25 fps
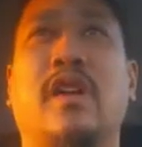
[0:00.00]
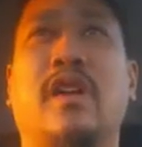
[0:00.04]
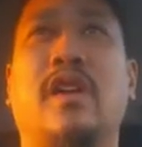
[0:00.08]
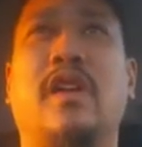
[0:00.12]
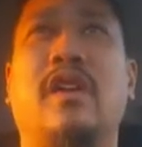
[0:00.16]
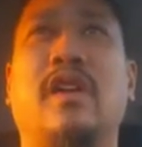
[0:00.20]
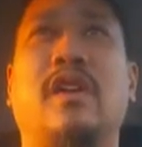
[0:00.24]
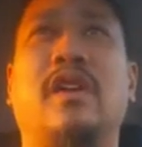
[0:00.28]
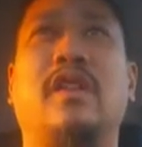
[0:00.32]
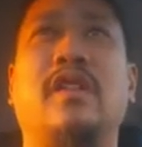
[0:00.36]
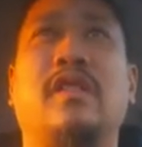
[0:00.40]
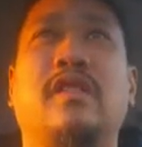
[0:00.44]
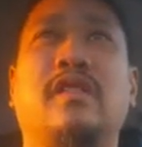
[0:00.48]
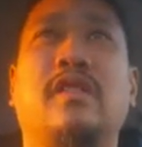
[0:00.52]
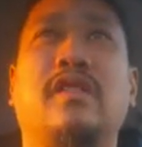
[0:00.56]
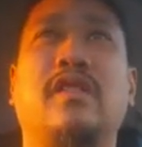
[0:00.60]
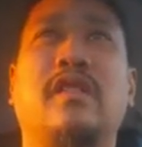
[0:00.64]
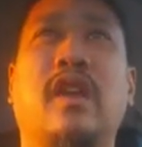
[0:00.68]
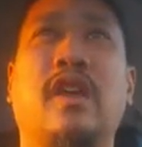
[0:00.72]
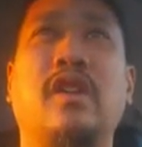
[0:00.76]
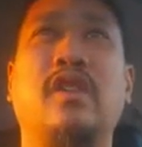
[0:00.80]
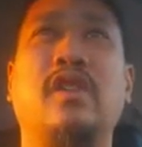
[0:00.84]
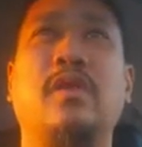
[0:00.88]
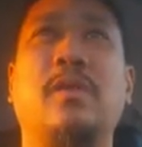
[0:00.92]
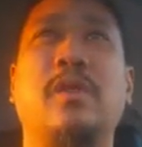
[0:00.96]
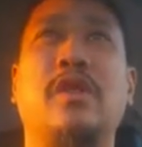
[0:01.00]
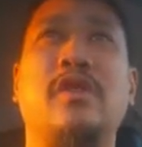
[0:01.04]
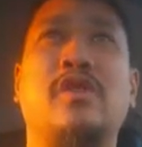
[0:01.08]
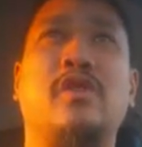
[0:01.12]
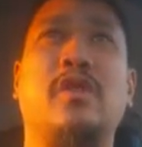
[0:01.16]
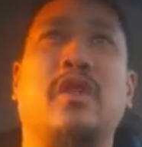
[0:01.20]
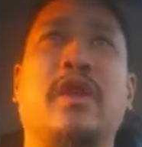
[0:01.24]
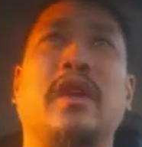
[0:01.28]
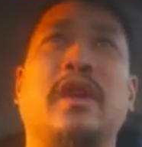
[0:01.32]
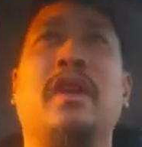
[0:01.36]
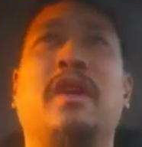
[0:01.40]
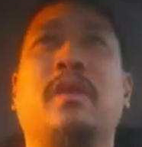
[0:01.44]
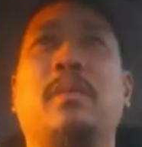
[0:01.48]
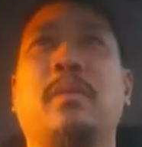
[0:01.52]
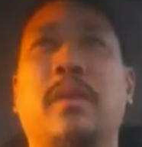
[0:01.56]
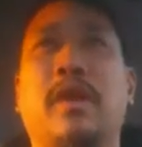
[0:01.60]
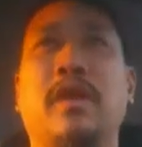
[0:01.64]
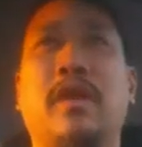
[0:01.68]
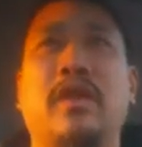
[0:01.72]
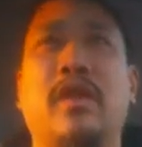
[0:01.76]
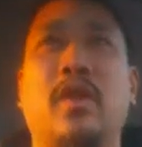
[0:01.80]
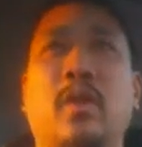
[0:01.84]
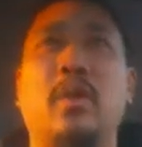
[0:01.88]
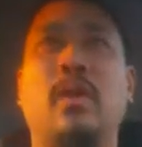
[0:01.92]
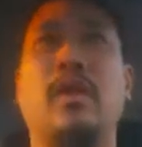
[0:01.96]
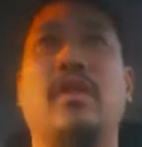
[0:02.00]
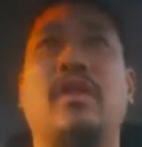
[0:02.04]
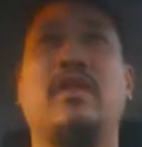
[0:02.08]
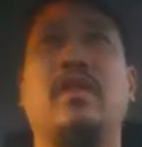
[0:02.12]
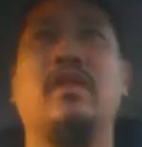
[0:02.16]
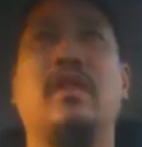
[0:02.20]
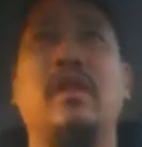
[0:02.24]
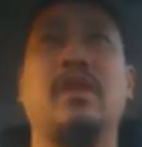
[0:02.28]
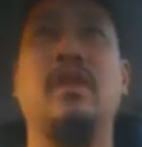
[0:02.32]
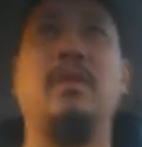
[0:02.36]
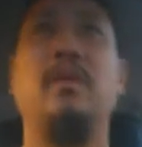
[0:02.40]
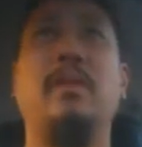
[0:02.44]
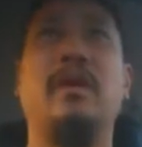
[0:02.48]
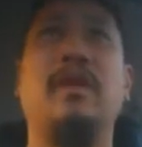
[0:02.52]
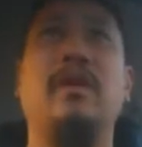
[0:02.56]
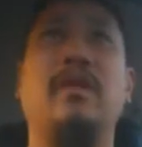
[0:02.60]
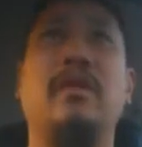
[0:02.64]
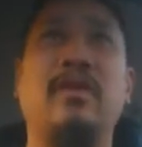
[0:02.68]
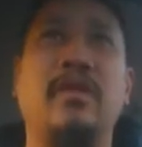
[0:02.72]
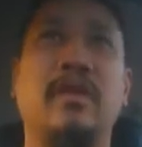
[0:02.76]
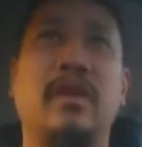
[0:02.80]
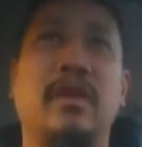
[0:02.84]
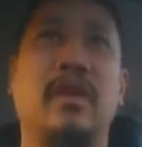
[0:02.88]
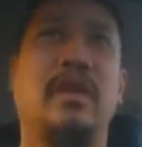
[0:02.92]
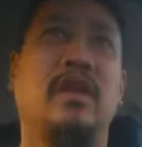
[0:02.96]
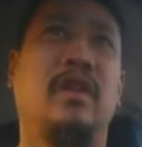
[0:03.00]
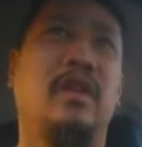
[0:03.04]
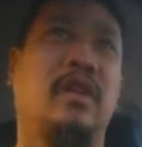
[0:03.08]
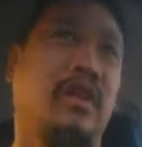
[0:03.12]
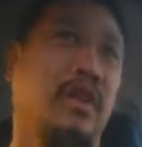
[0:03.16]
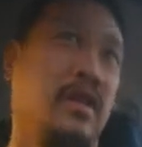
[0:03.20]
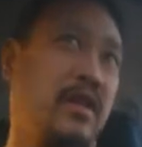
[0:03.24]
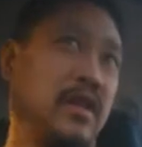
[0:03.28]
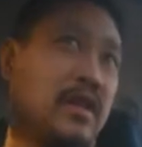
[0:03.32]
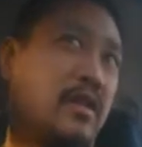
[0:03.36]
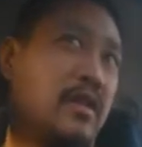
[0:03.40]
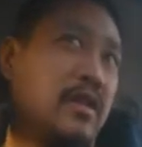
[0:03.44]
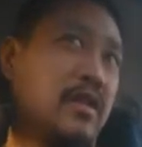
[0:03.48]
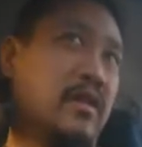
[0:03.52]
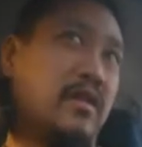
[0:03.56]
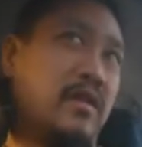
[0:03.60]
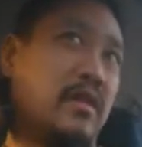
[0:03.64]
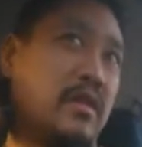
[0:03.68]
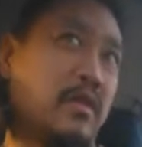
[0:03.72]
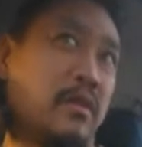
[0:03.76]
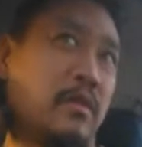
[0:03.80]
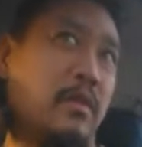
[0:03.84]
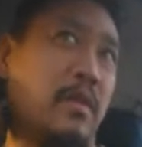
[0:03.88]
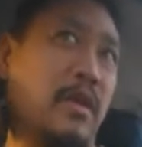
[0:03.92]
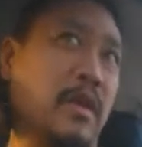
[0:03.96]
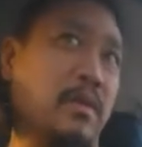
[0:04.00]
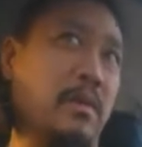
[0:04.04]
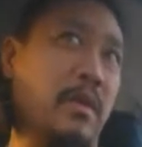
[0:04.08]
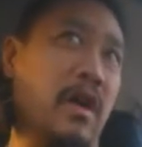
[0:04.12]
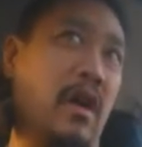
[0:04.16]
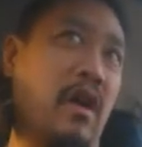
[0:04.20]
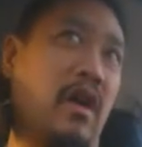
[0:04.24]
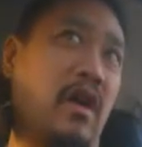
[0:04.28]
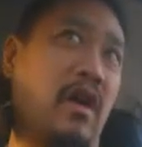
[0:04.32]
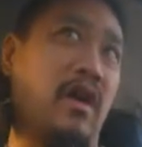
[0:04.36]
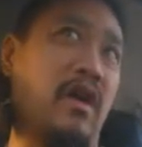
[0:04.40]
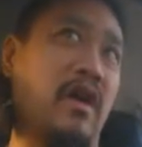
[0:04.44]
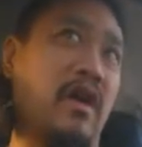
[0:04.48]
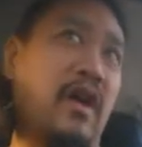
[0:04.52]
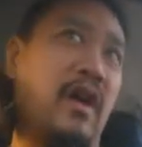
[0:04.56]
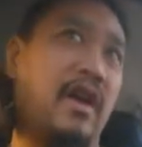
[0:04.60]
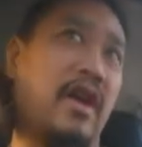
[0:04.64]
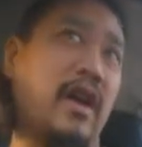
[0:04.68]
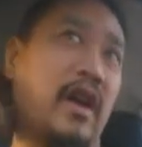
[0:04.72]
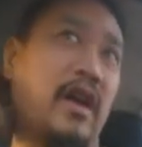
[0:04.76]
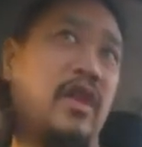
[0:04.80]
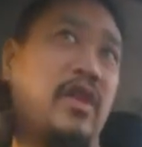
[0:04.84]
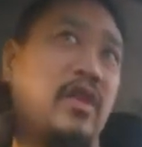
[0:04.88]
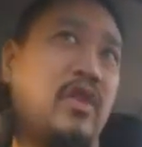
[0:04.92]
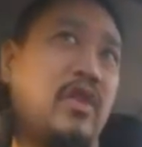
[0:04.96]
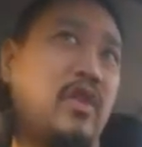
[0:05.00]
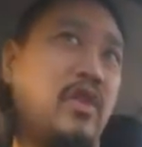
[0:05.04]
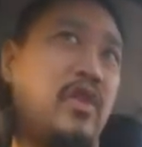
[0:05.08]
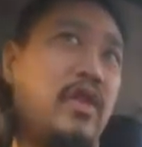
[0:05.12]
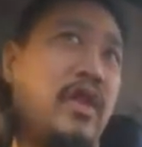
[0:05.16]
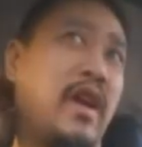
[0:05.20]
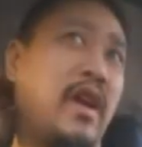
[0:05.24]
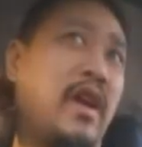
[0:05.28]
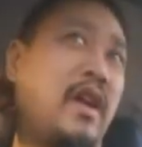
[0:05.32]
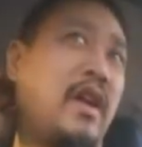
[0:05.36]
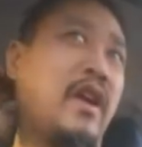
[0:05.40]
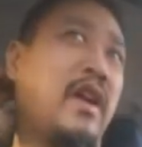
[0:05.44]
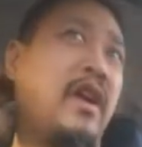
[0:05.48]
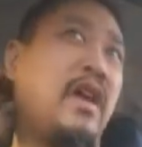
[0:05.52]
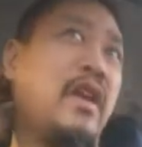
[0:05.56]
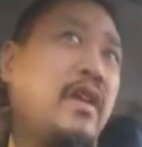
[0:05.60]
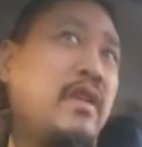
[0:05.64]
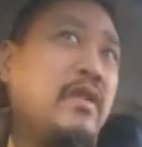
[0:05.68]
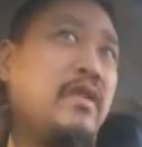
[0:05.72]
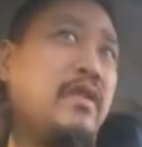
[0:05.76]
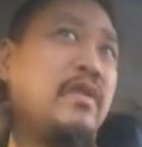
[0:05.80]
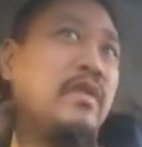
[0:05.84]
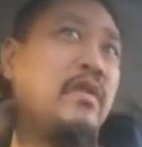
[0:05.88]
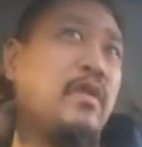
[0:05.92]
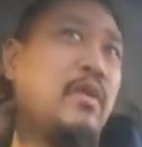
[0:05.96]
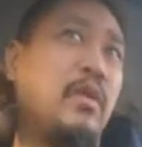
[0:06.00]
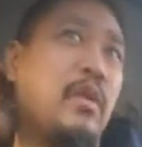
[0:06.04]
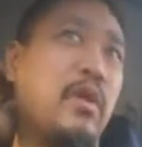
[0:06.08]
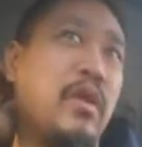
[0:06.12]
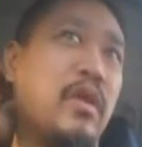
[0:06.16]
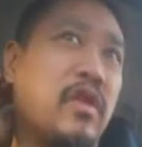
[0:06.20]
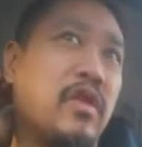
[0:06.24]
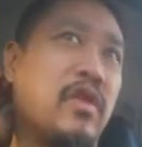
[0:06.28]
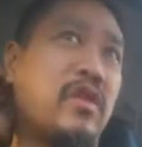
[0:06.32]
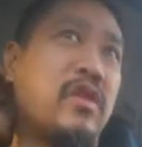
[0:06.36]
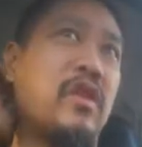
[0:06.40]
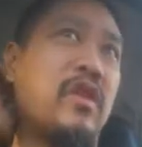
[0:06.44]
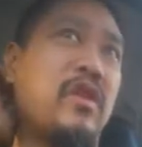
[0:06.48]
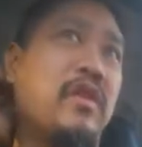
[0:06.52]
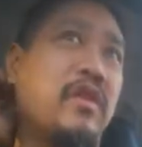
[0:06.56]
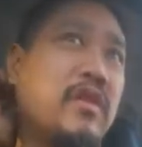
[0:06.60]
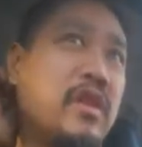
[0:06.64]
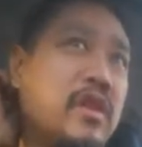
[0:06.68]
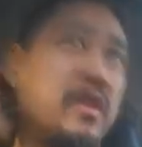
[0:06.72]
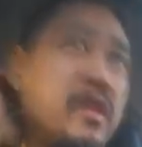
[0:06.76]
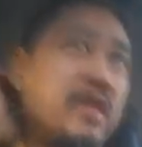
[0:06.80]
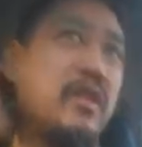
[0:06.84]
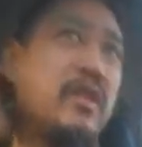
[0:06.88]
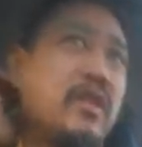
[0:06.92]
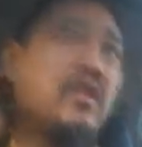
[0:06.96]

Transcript: uh, not too much drinking, but there was a little bit of, But in my heart, I, I knew that I was serving